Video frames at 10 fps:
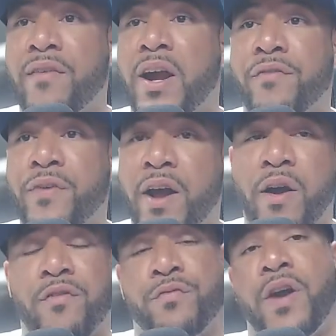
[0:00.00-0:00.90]
fryer. I don't
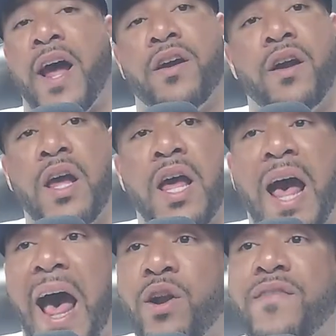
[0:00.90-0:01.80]
have a fryer.
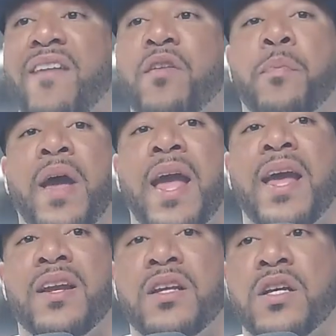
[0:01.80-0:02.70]
I don't even have a
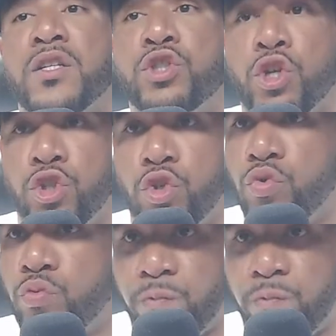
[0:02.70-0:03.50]
pan to do